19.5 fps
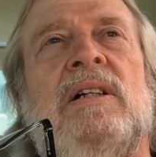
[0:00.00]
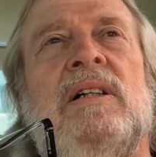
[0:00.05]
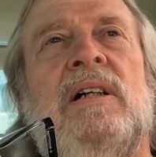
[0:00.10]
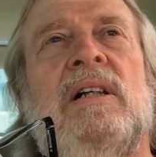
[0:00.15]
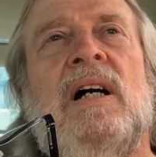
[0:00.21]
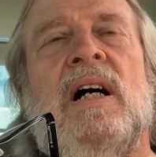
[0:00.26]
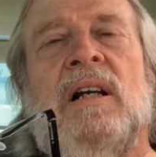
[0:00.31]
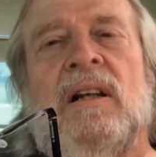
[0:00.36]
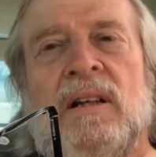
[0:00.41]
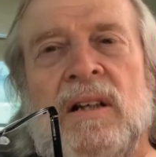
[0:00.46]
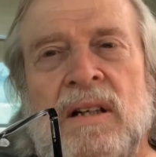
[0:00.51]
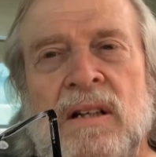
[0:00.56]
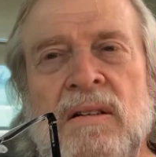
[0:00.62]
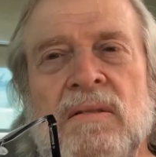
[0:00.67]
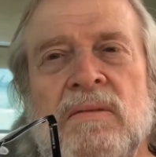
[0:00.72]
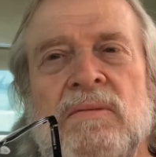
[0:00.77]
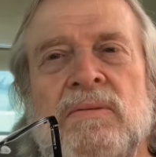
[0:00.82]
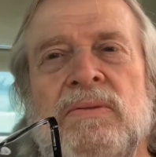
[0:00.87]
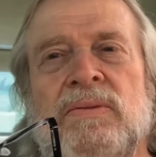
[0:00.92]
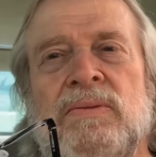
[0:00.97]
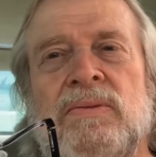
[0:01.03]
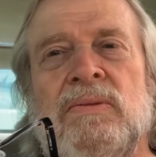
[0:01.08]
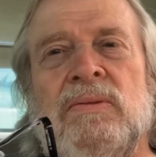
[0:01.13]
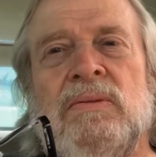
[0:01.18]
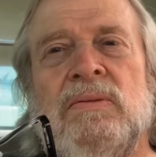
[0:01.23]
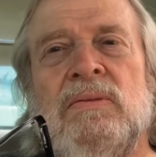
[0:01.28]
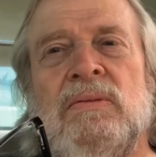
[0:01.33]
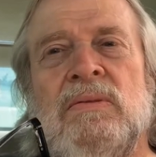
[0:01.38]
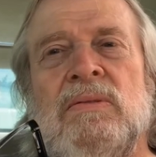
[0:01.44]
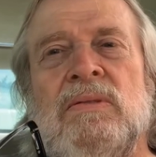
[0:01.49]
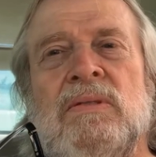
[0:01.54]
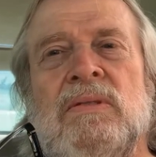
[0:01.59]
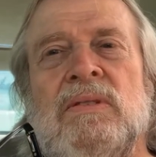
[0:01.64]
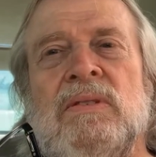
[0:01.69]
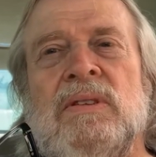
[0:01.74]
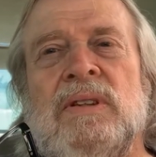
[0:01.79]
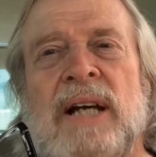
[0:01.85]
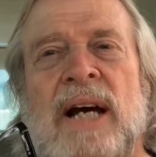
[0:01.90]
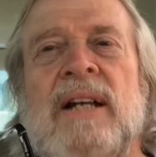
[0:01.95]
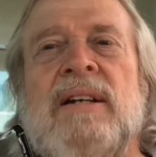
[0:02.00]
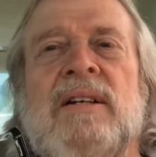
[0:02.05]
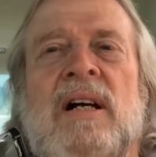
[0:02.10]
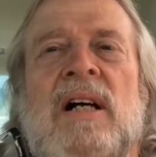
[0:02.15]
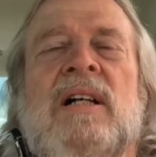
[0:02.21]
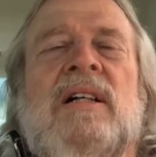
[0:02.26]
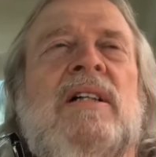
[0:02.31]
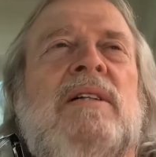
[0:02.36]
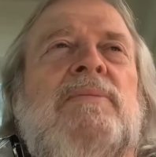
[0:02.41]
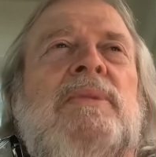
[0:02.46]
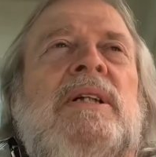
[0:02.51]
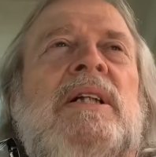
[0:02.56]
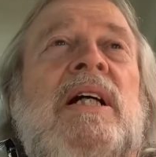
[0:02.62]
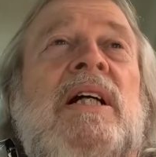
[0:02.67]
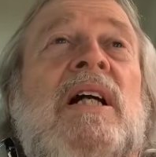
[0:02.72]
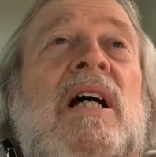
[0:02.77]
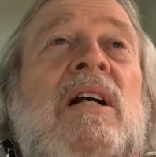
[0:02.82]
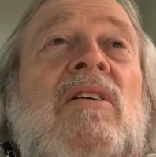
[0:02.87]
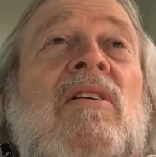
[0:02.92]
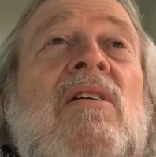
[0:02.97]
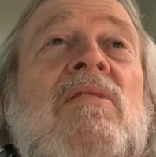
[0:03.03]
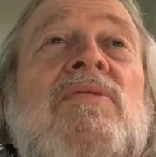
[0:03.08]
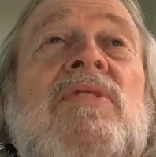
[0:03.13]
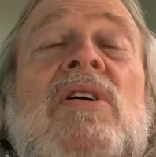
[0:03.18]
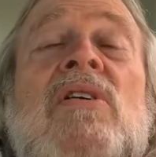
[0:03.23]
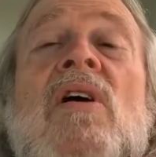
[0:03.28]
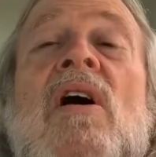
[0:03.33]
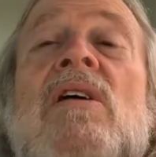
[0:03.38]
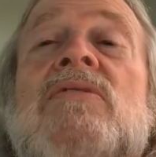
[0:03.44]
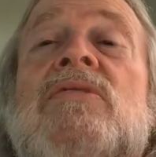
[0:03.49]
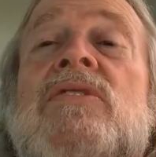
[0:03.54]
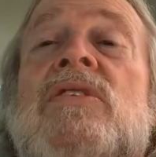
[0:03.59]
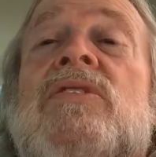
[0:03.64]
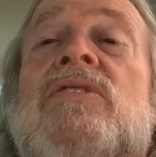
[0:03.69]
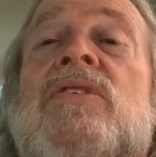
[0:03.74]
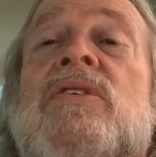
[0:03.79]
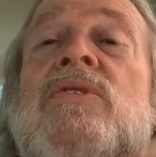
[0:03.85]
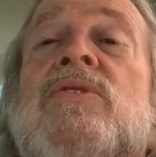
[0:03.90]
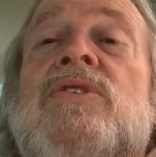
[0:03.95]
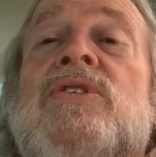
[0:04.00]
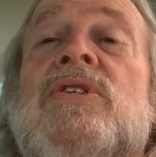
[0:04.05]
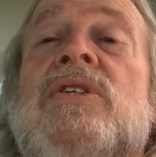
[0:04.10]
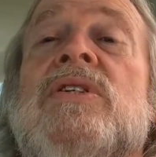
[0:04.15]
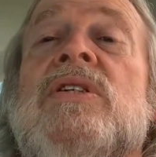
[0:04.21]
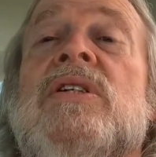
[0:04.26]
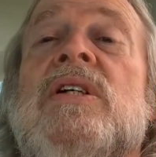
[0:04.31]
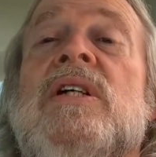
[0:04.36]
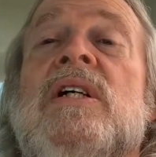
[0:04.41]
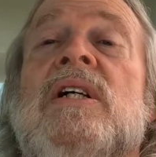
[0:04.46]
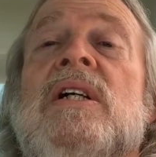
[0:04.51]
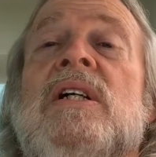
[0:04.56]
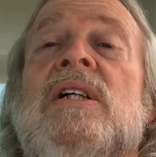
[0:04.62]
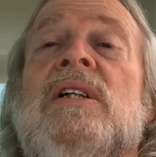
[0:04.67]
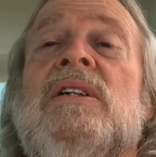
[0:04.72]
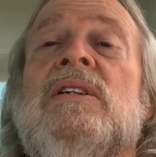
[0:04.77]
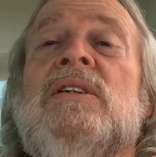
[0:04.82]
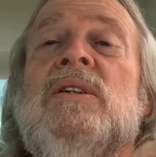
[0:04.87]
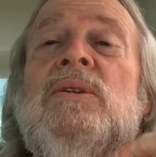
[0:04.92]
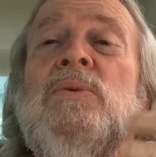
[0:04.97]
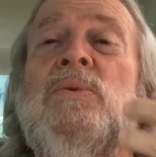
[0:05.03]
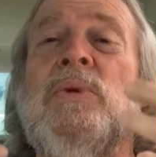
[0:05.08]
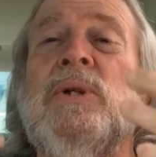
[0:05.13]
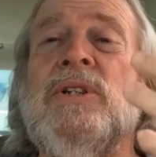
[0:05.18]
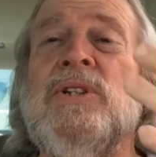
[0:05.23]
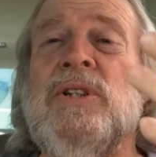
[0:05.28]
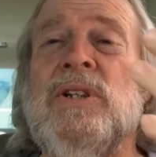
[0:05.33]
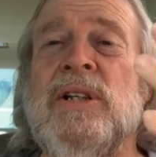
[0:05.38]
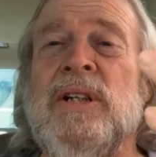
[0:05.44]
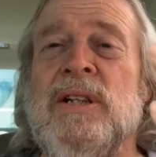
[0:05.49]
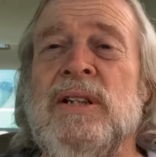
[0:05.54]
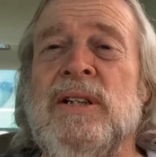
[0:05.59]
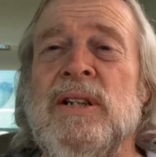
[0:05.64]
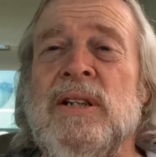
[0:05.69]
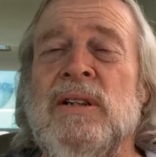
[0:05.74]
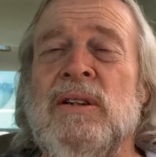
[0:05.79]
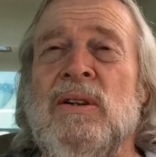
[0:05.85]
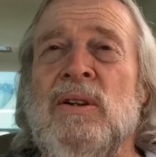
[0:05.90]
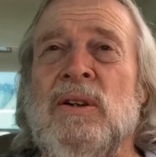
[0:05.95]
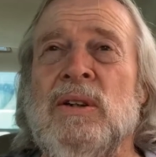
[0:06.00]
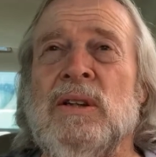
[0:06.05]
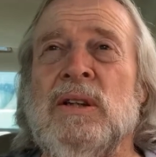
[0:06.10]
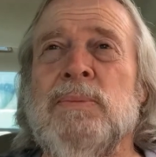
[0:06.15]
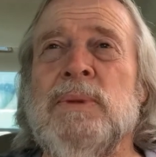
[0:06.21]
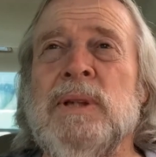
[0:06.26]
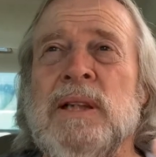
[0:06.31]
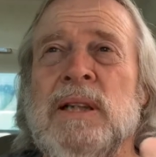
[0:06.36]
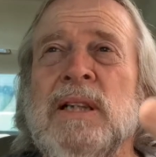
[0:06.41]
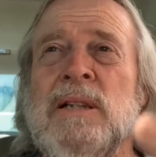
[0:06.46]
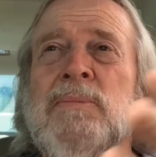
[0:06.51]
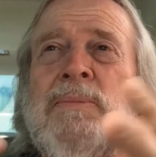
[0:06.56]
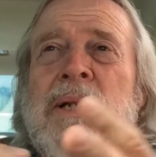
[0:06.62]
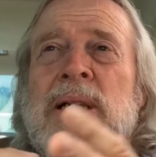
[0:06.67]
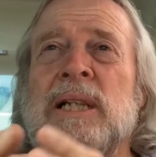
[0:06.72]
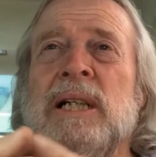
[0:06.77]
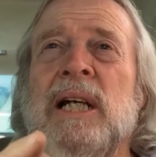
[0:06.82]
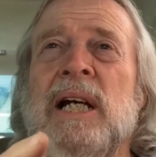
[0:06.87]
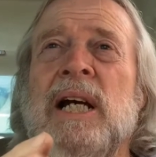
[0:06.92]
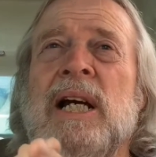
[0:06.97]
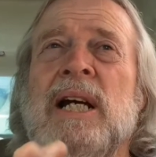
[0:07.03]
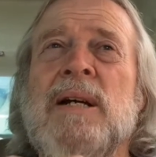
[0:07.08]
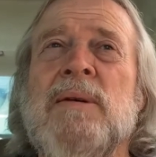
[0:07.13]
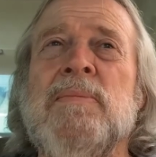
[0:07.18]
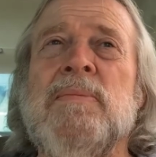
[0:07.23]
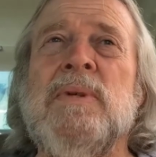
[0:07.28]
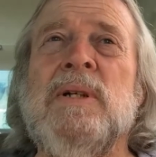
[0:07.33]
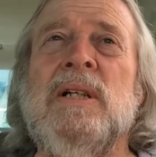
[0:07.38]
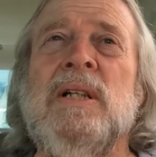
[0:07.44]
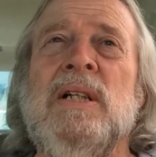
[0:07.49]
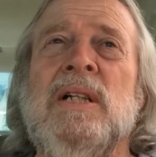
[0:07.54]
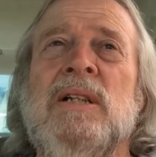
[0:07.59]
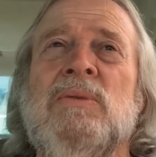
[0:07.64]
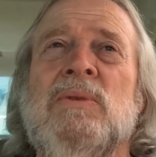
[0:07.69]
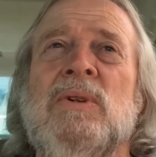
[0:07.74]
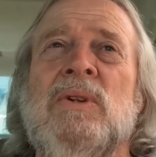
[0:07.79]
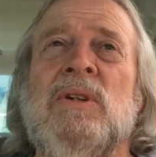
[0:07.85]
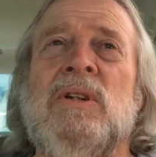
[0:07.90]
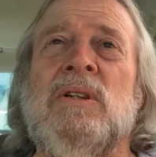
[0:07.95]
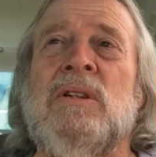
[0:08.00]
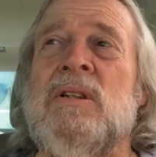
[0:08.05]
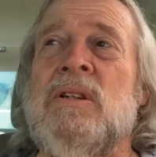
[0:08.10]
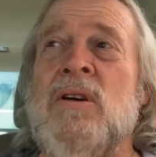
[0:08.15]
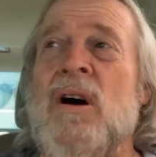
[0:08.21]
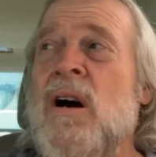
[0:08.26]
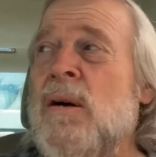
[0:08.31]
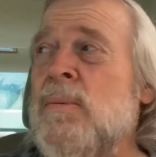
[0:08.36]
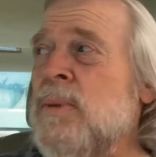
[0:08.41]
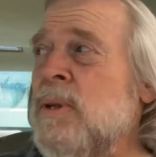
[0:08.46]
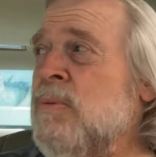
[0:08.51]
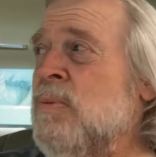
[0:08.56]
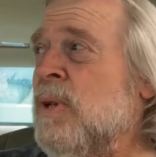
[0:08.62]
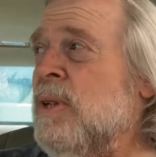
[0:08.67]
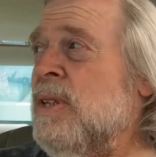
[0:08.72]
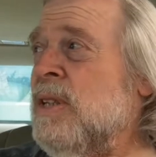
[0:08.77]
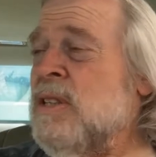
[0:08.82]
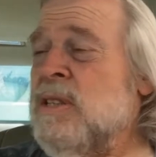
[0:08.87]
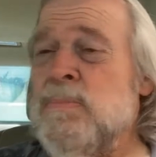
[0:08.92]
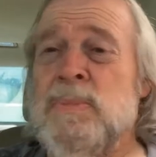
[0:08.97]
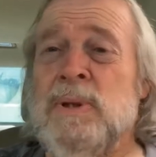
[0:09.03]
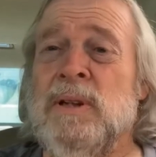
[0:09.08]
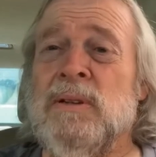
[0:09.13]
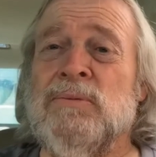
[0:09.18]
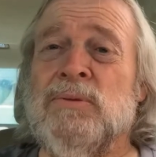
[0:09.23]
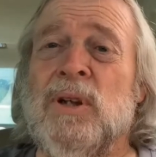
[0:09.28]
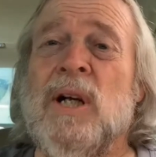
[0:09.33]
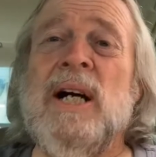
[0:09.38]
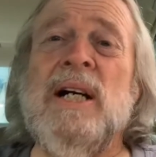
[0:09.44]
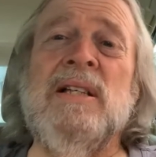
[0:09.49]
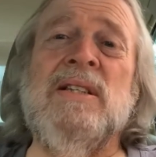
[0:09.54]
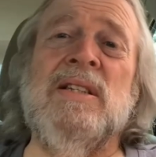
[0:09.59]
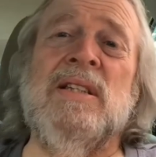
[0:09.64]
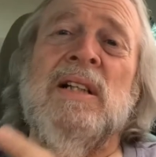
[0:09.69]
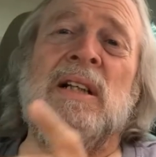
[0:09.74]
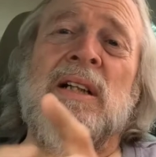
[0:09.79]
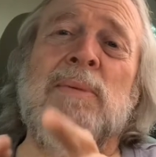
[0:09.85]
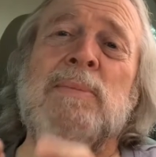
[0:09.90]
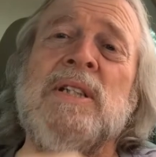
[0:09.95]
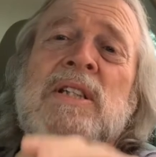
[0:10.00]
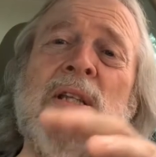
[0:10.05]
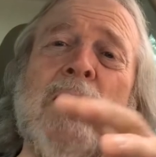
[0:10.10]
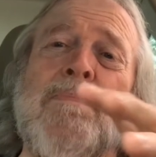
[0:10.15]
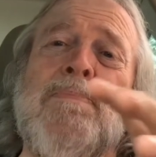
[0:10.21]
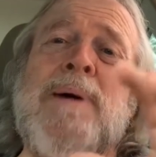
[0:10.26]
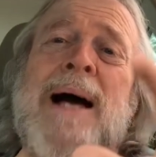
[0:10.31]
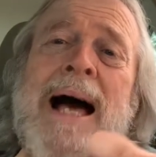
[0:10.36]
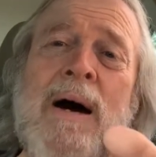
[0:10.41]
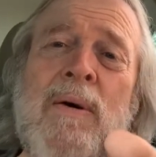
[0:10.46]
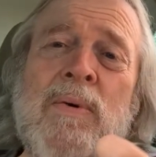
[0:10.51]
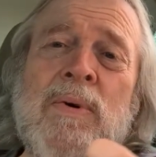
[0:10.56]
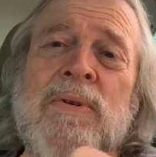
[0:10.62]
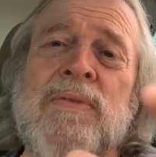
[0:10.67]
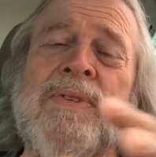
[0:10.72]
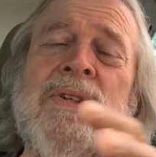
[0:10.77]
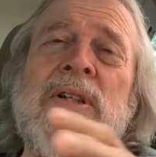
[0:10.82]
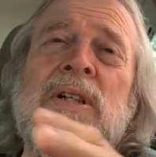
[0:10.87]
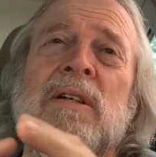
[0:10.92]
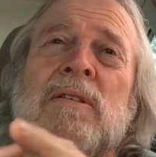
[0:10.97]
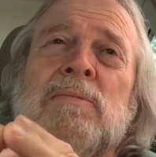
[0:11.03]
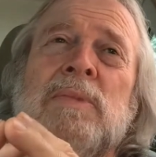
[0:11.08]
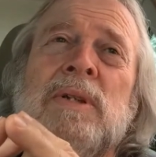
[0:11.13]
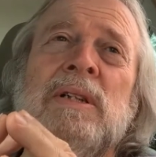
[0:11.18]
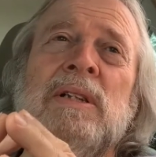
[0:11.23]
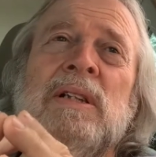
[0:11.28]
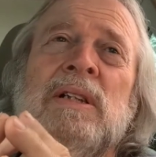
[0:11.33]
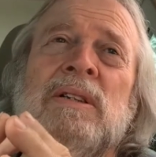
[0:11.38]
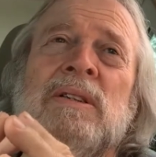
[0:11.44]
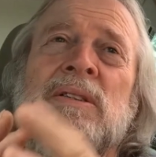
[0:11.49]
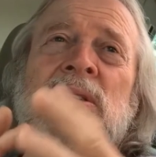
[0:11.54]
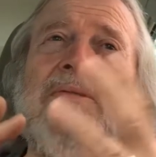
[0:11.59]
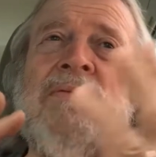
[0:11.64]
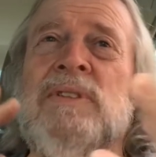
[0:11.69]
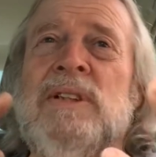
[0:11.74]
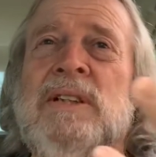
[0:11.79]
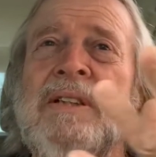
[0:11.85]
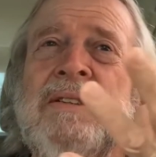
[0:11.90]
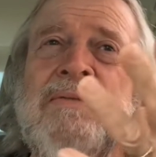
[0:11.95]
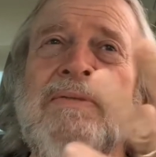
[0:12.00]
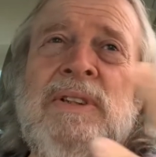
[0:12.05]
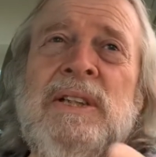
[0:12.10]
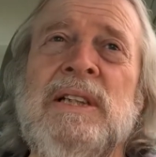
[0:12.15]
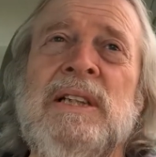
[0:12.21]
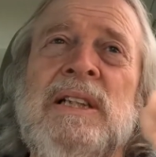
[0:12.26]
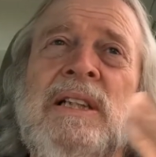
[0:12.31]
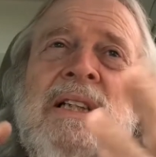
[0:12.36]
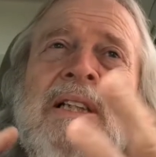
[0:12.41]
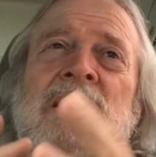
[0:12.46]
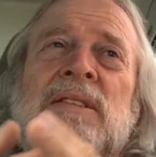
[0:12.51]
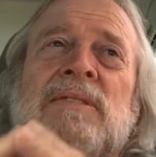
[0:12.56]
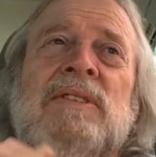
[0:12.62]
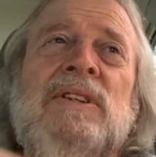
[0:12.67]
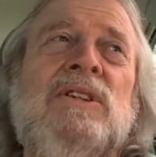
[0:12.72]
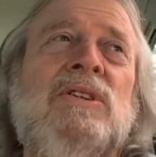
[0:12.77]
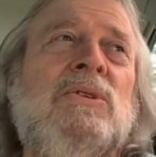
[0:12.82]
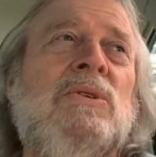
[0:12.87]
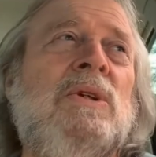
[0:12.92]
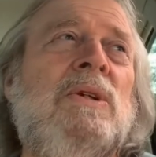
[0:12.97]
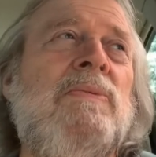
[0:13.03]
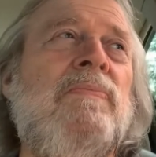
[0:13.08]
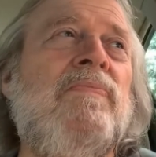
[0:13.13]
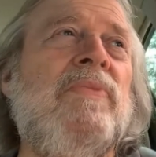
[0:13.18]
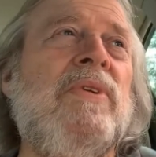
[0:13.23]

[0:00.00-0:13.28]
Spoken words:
I love that document, and I love the Constitution to which it ultimately became. Common with its Bill of Rights that limits the power of the government in vis-a-vis the individual.